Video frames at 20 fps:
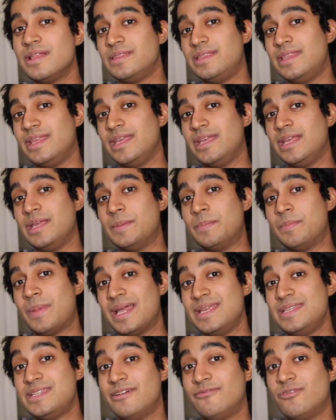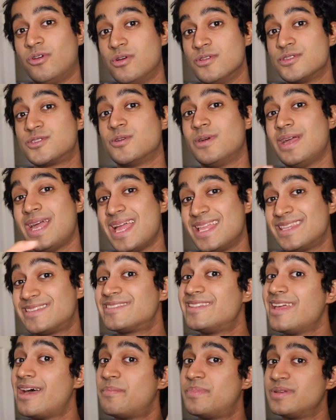they might have also
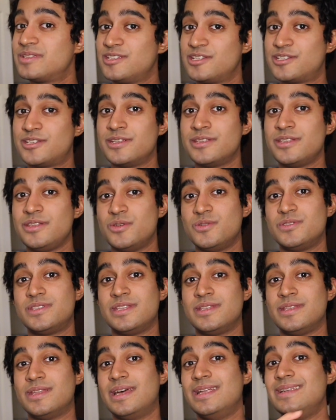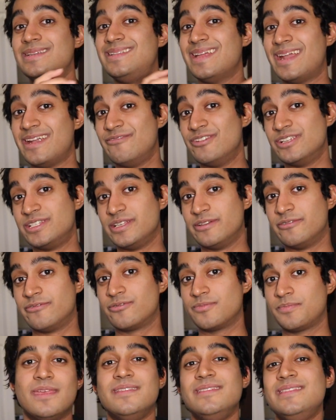hedged their position using a derivative.